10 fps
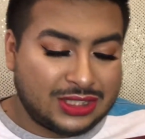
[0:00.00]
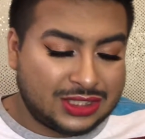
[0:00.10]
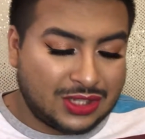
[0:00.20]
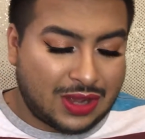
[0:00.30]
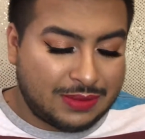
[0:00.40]

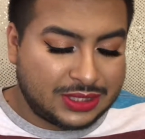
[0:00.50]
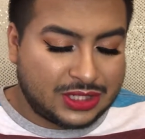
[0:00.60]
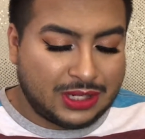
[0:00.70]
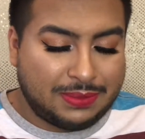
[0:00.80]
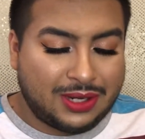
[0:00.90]
So I'm just
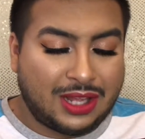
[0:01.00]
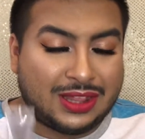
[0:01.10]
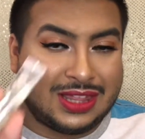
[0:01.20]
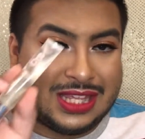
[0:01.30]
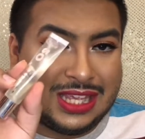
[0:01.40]
going to put
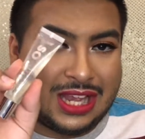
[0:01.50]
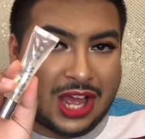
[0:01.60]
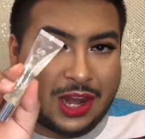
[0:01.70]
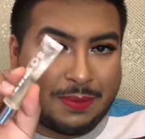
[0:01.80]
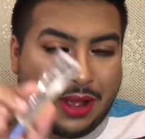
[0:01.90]
on the
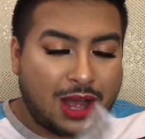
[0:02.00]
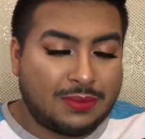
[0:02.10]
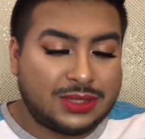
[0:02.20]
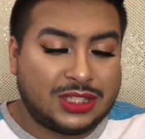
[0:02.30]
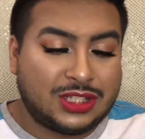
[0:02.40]

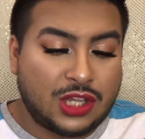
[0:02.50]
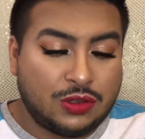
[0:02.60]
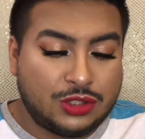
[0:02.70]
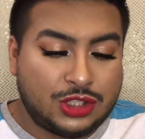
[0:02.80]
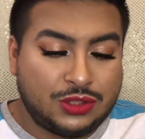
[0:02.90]
ColourPop
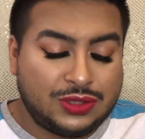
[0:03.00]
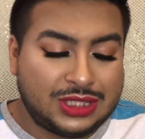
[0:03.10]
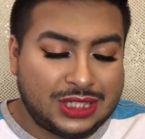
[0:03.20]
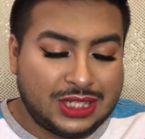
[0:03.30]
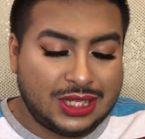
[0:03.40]
So
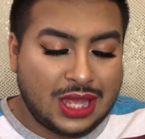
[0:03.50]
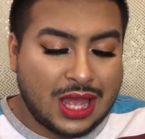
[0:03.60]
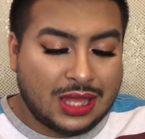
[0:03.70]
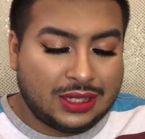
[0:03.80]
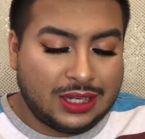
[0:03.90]
Juicy
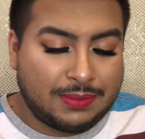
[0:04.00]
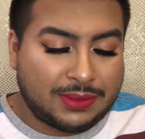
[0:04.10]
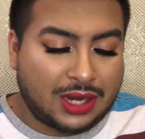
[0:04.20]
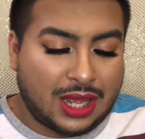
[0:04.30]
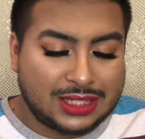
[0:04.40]
lip
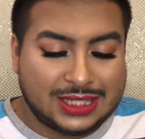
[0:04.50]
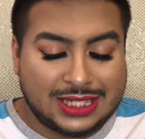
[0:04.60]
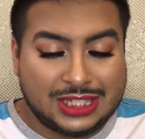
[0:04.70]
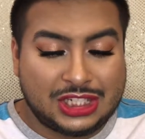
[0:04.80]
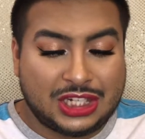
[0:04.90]
gloss in
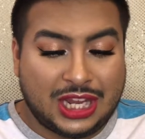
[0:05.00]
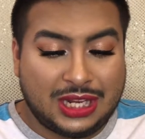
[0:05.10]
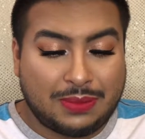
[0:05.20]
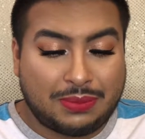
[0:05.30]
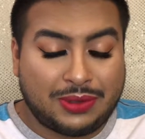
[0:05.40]
the
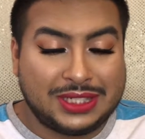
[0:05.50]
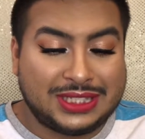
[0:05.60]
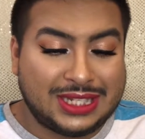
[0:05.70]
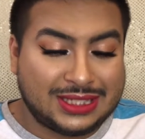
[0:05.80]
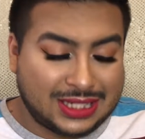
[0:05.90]
shade
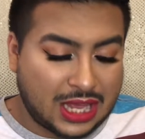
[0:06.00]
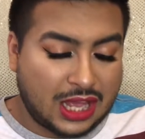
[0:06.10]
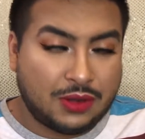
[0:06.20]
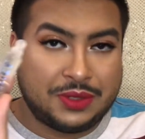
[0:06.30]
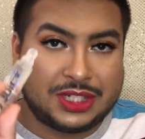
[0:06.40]
Princess
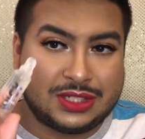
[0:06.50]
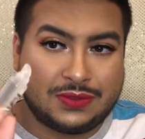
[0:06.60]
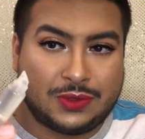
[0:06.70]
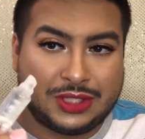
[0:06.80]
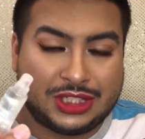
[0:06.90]
Cut, which is
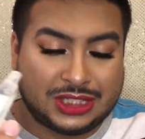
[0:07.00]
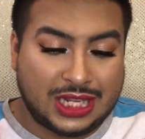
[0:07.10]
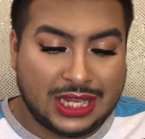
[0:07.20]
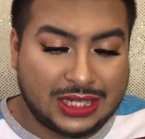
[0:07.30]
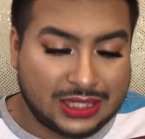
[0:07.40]
of course just
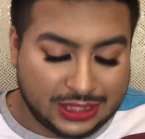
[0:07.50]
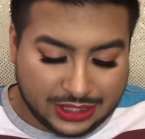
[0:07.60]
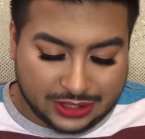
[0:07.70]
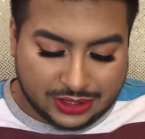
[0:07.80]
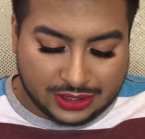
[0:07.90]
a
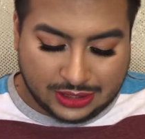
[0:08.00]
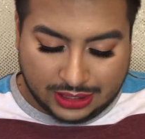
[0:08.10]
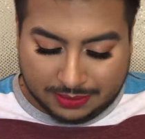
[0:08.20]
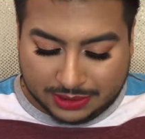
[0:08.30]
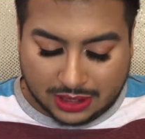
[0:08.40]
clear
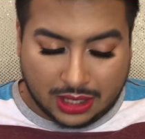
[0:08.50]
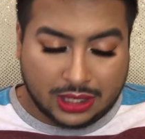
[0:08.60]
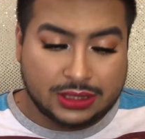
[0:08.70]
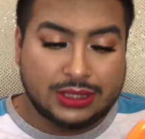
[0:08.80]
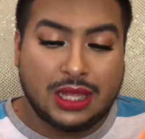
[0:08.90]
lip
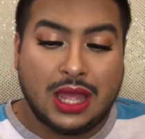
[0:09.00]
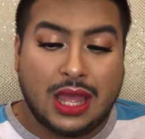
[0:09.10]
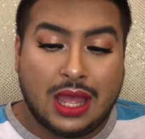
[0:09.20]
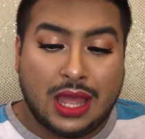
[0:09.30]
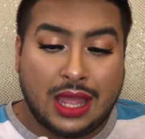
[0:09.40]
gloss.
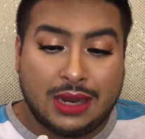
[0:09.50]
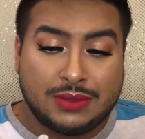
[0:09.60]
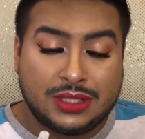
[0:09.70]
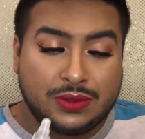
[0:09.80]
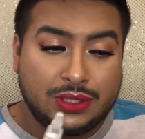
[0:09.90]
And I'm
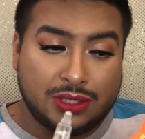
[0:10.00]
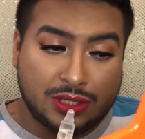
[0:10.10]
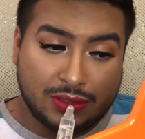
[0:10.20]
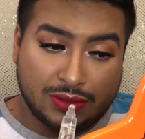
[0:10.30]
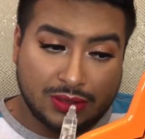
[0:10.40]
just going
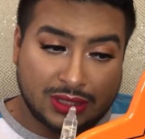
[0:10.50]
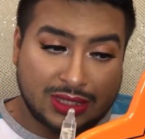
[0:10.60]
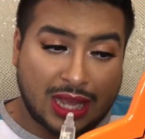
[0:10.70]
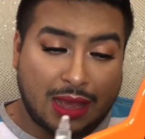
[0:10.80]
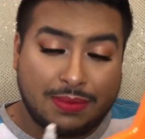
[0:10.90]
to
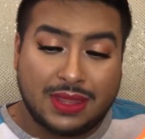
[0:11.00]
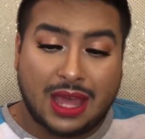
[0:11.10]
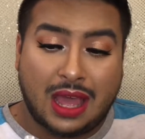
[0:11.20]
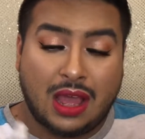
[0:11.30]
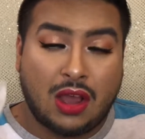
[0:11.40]
dab
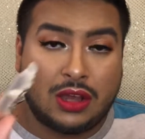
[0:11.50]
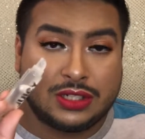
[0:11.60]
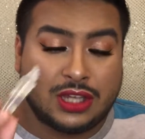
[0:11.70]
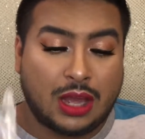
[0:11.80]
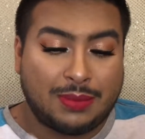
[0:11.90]
that on
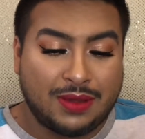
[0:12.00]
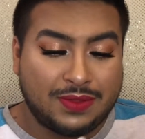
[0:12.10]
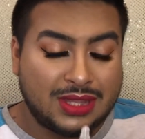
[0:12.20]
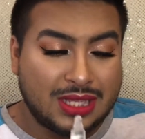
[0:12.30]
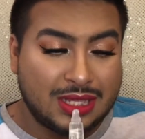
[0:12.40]
top
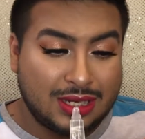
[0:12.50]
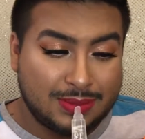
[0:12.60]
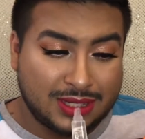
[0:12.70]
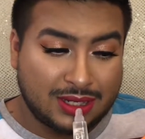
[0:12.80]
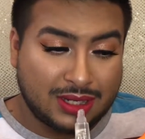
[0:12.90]
of the lipstick.